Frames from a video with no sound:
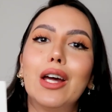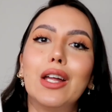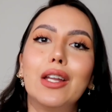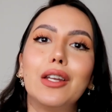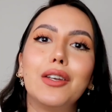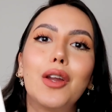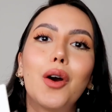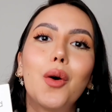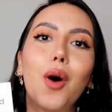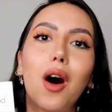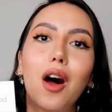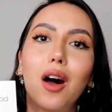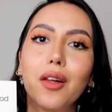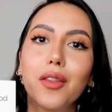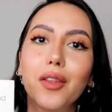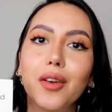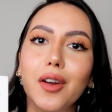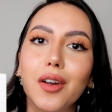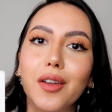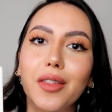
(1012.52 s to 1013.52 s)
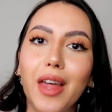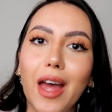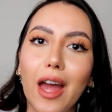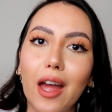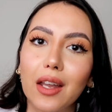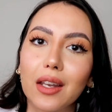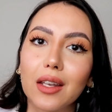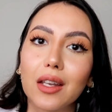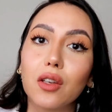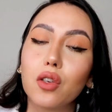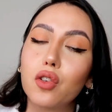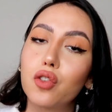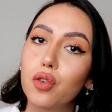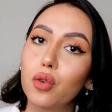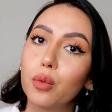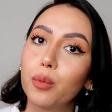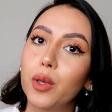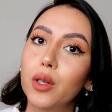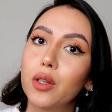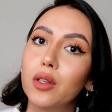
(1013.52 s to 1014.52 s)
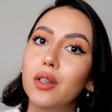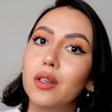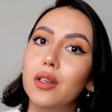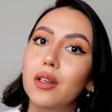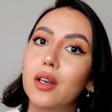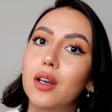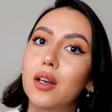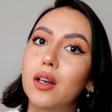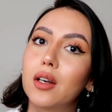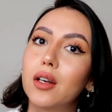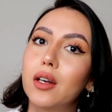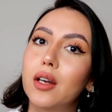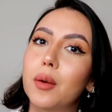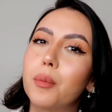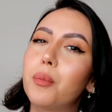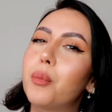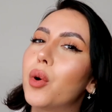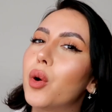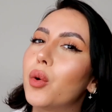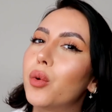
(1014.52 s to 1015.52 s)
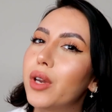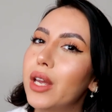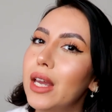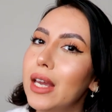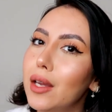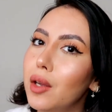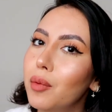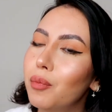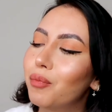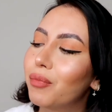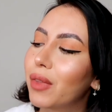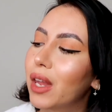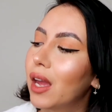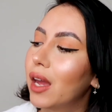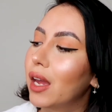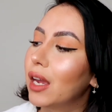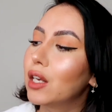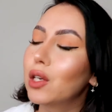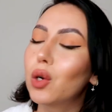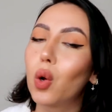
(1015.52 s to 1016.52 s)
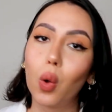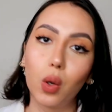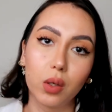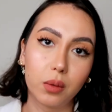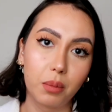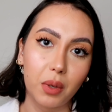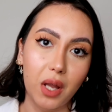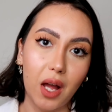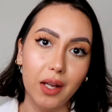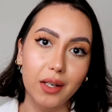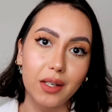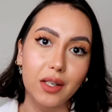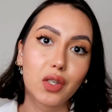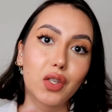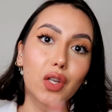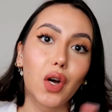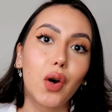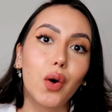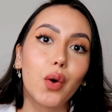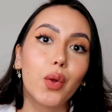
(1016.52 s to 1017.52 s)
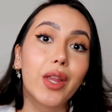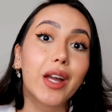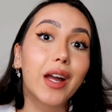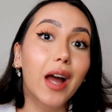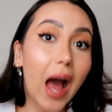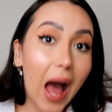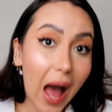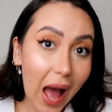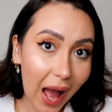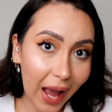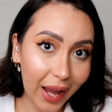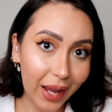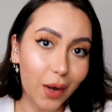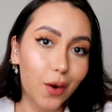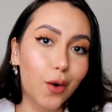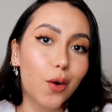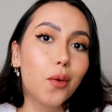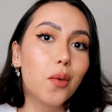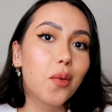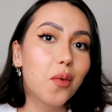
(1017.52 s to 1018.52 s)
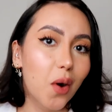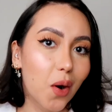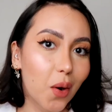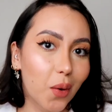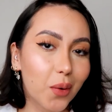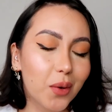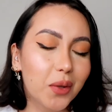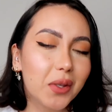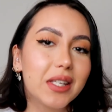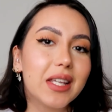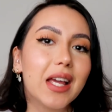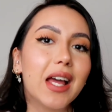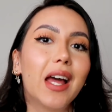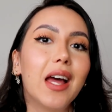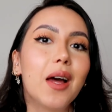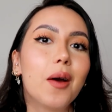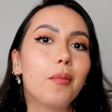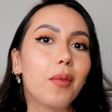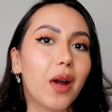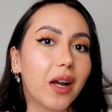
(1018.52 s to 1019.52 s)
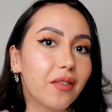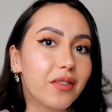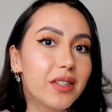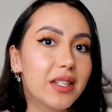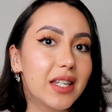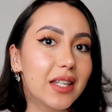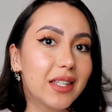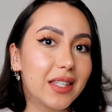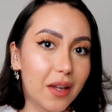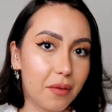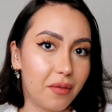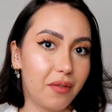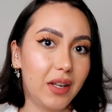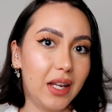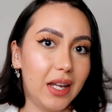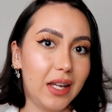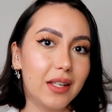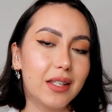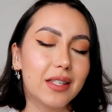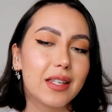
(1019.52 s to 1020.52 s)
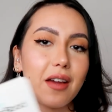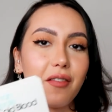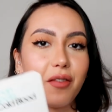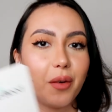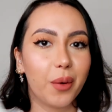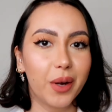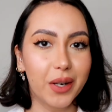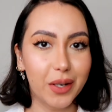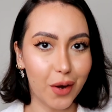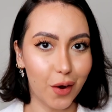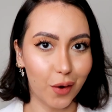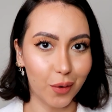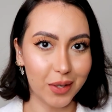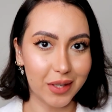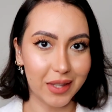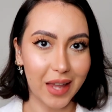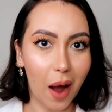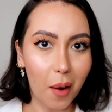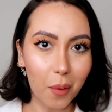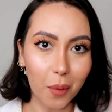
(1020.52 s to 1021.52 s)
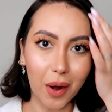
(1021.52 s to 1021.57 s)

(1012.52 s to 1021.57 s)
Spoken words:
no other than Truman Capote in Cold Blood. So the guy who wrote Breakfast at Tiffany's, everyone knows that